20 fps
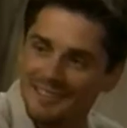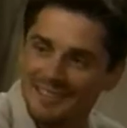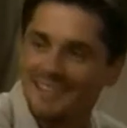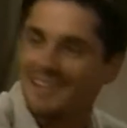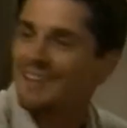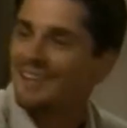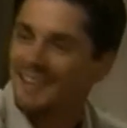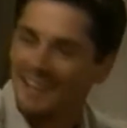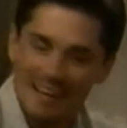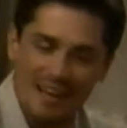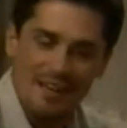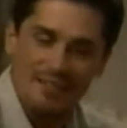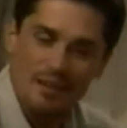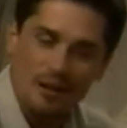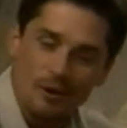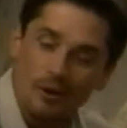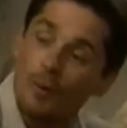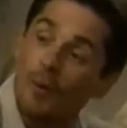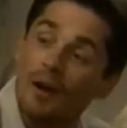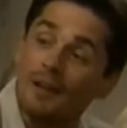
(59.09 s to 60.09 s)
see, they,
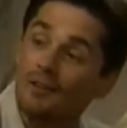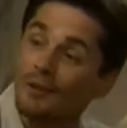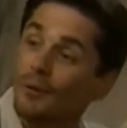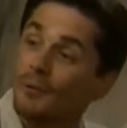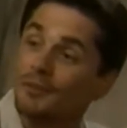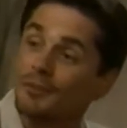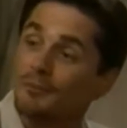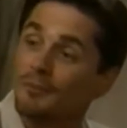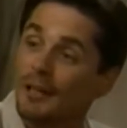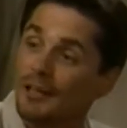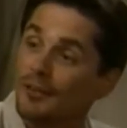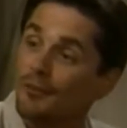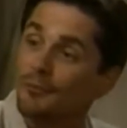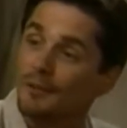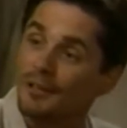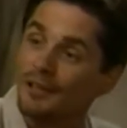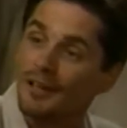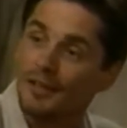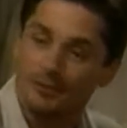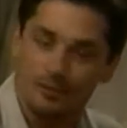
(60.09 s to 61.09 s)
they don't quite know what to make of
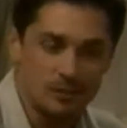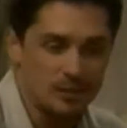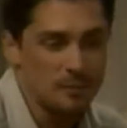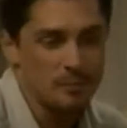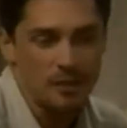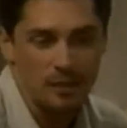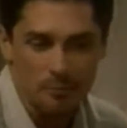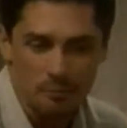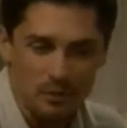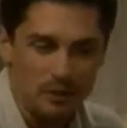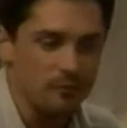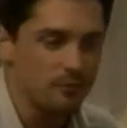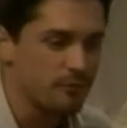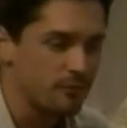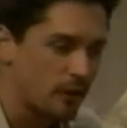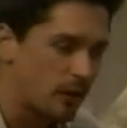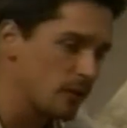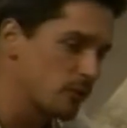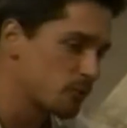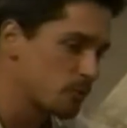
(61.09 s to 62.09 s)
me now, so they make a big
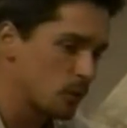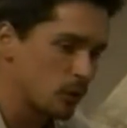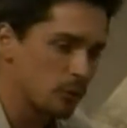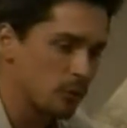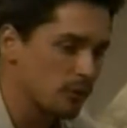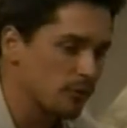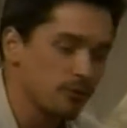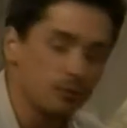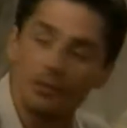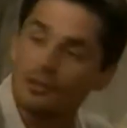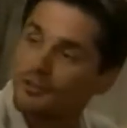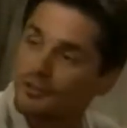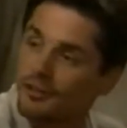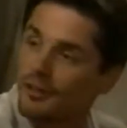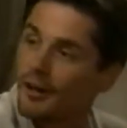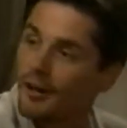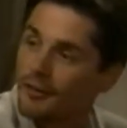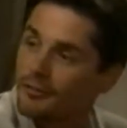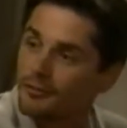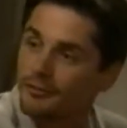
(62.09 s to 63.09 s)
fuss, bring me free
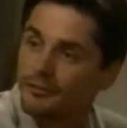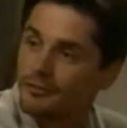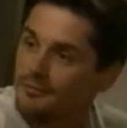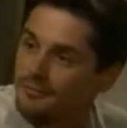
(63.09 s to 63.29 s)
stuff.